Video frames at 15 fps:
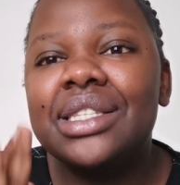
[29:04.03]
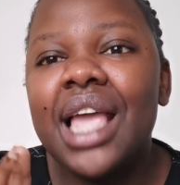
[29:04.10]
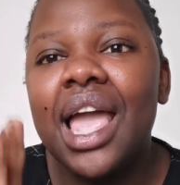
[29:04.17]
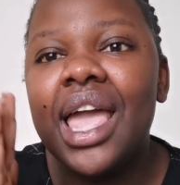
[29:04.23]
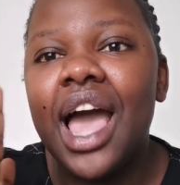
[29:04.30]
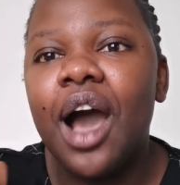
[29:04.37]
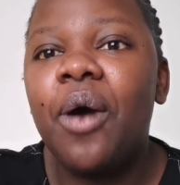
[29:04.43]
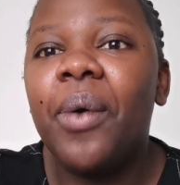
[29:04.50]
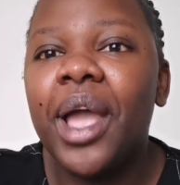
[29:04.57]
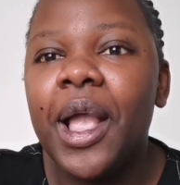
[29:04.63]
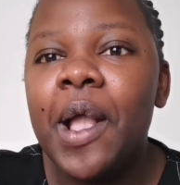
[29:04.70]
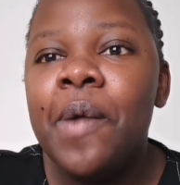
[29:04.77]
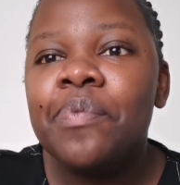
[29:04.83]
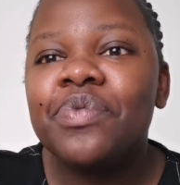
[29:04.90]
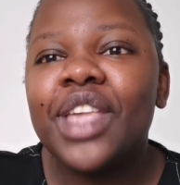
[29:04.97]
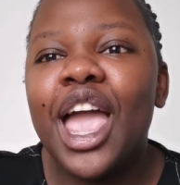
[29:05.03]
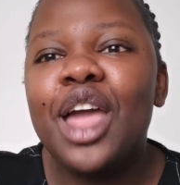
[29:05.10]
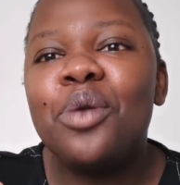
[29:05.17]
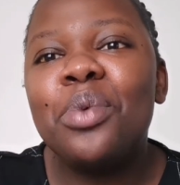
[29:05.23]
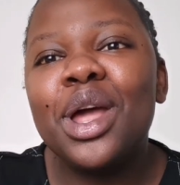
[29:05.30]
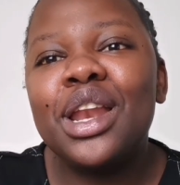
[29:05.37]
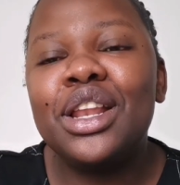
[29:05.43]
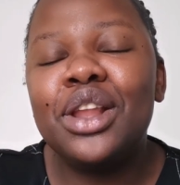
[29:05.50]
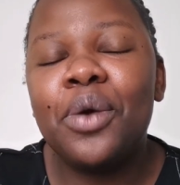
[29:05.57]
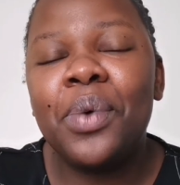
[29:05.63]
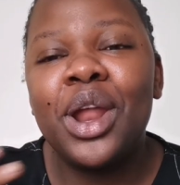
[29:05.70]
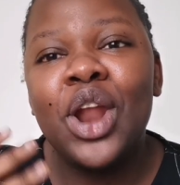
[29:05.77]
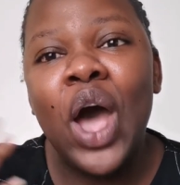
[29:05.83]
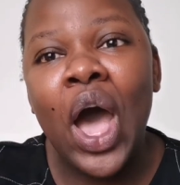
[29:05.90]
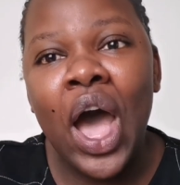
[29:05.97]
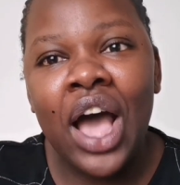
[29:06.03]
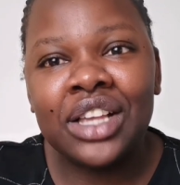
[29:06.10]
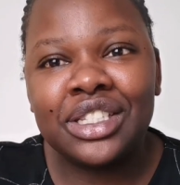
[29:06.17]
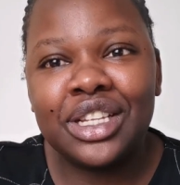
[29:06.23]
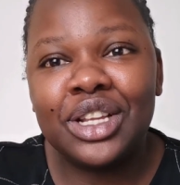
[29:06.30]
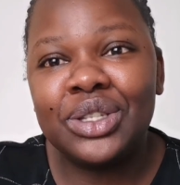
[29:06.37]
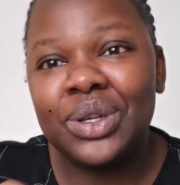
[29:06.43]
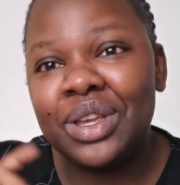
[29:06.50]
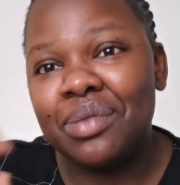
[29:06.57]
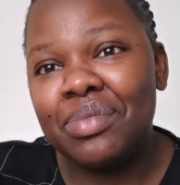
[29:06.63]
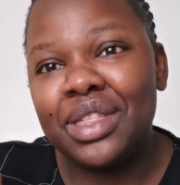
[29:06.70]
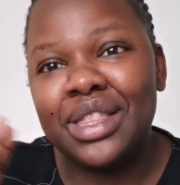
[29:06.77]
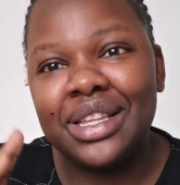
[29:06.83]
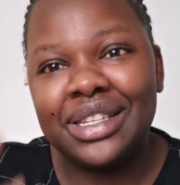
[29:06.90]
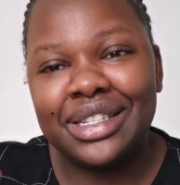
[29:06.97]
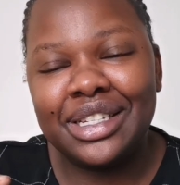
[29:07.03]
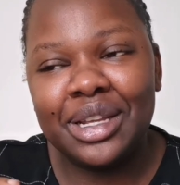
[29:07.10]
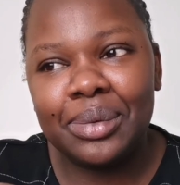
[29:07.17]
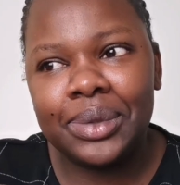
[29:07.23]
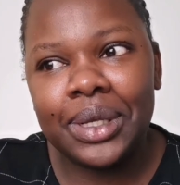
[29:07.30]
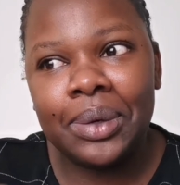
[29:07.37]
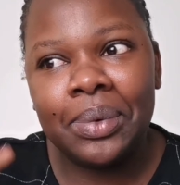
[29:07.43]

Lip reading: Stay away. And when I asked her to give me these tips,